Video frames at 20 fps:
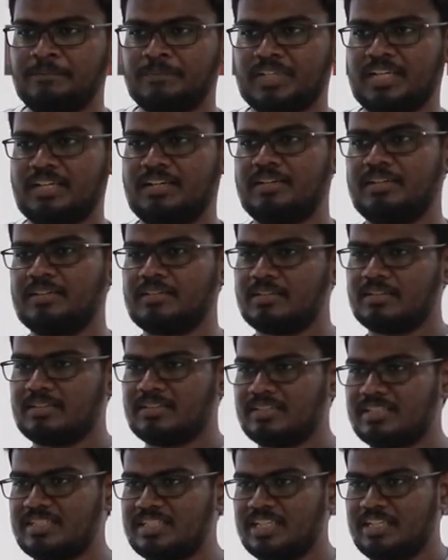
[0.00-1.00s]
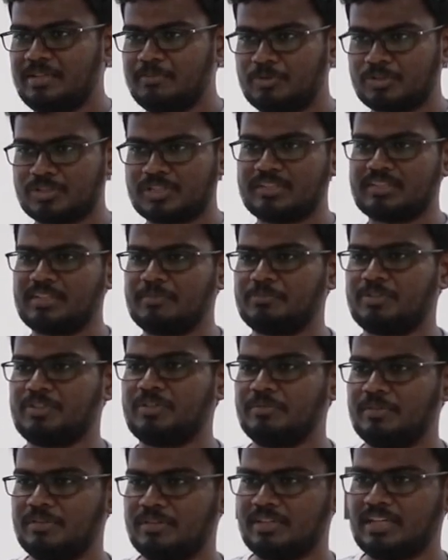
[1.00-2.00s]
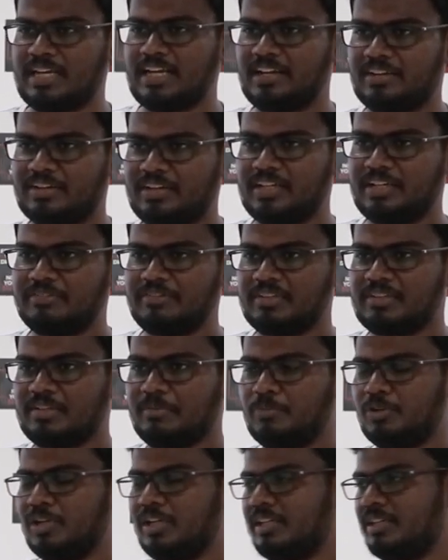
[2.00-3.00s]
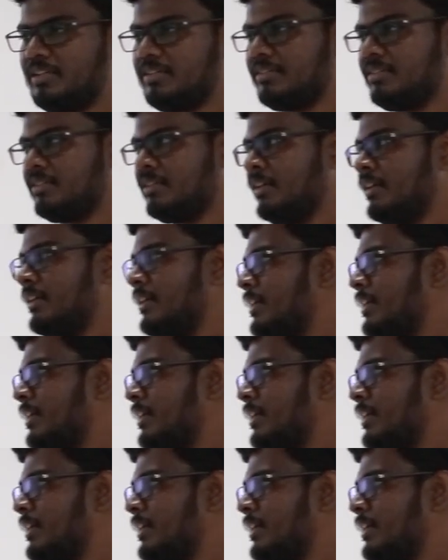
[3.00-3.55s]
and Genymotion, some Android device simulators.